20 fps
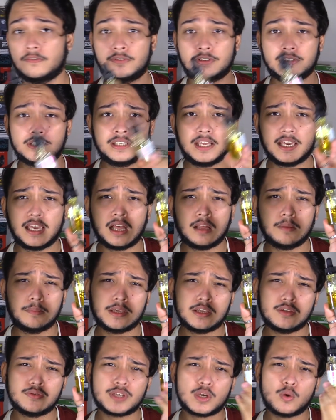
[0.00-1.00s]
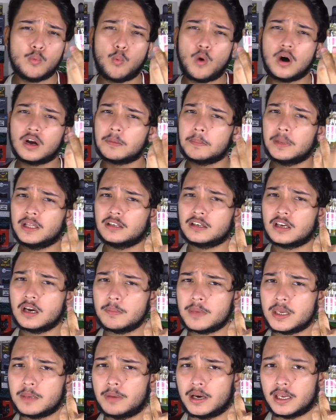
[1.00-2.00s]
For today, I'll be using Watermelon
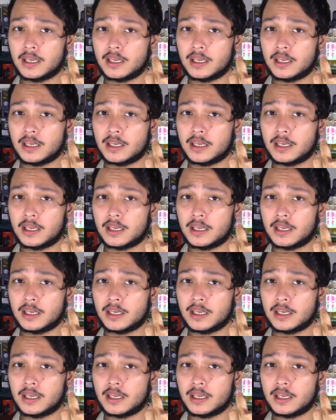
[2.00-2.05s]
Gummy by